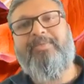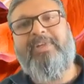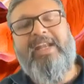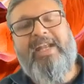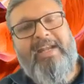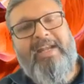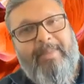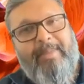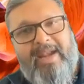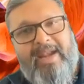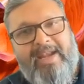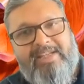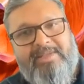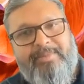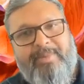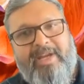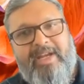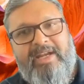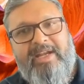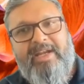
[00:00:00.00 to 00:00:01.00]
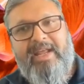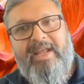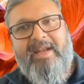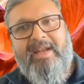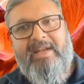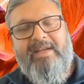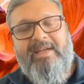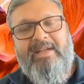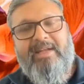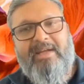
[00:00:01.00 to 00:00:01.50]
data management
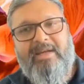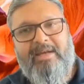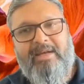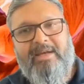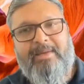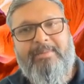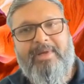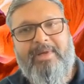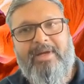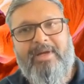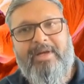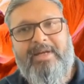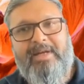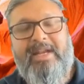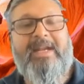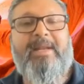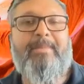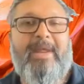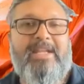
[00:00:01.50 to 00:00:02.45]
and data